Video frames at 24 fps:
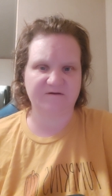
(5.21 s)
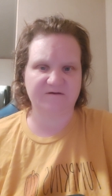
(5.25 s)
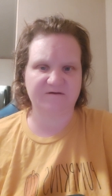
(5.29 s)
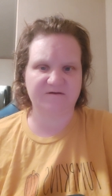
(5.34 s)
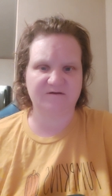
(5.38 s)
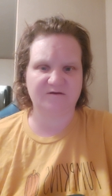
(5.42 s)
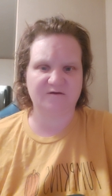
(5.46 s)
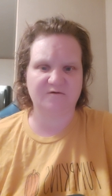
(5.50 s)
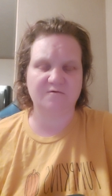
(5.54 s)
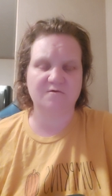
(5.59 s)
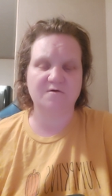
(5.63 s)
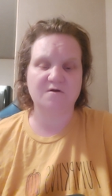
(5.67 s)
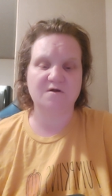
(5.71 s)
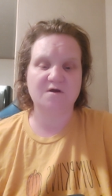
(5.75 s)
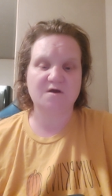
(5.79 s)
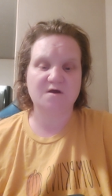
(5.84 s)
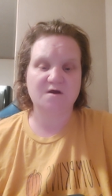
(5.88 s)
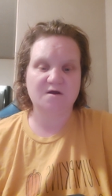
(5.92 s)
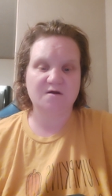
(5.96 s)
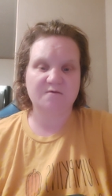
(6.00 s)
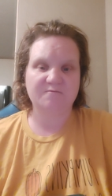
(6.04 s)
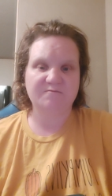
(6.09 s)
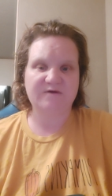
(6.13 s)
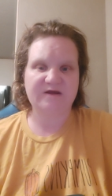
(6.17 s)
So,
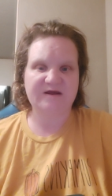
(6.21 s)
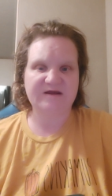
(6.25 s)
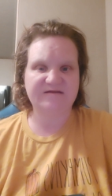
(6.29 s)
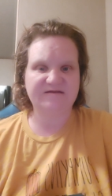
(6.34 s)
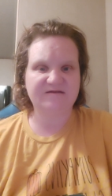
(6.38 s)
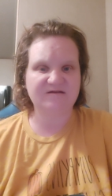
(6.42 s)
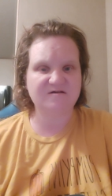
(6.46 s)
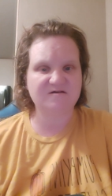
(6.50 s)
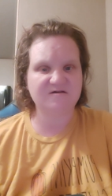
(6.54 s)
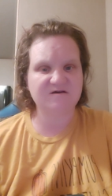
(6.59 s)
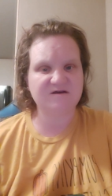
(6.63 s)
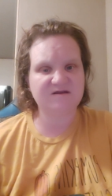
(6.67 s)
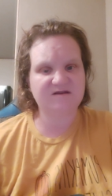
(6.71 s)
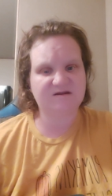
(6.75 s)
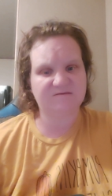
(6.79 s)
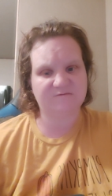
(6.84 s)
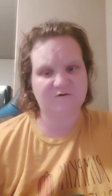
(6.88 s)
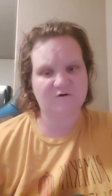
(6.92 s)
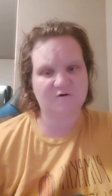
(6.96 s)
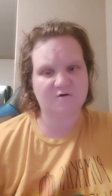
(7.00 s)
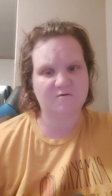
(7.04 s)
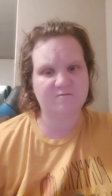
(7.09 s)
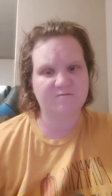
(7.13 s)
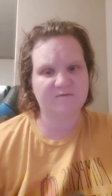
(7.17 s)
basically, the
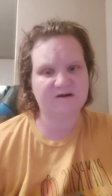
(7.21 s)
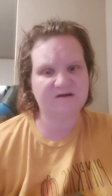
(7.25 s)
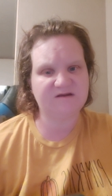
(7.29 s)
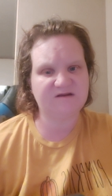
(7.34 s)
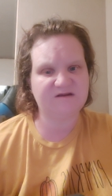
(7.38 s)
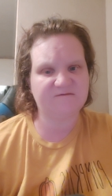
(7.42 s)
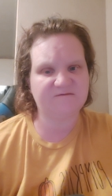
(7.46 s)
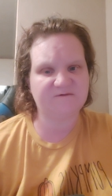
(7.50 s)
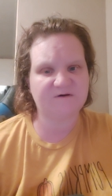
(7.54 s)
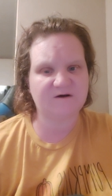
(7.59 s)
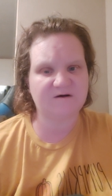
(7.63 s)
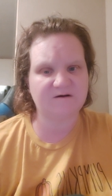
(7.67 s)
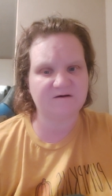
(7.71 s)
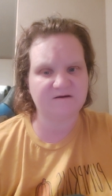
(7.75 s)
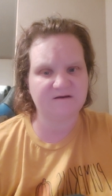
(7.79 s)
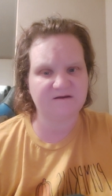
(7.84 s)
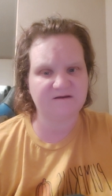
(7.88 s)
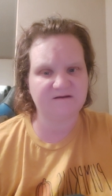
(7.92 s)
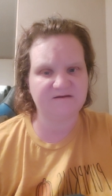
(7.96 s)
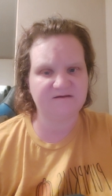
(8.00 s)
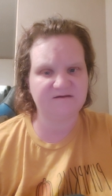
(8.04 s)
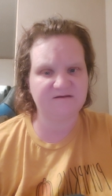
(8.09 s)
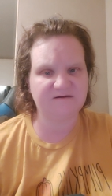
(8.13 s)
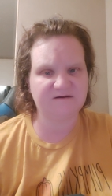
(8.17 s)
whole month of
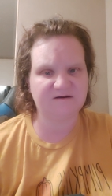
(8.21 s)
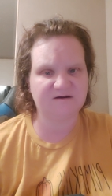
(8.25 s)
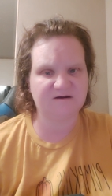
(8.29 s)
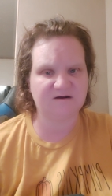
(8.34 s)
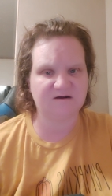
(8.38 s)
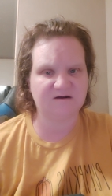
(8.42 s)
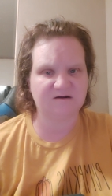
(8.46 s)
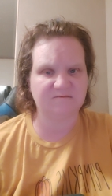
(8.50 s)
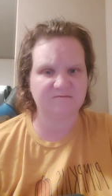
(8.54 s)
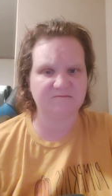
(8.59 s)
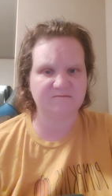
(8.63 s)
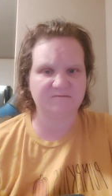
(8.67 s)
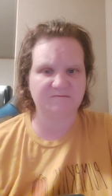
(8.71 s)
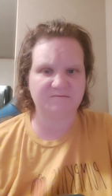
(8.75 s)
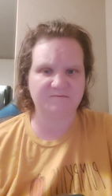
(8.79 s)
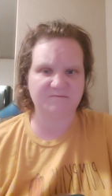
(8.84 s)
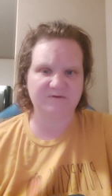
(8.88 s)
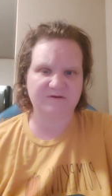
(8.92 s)
August, um,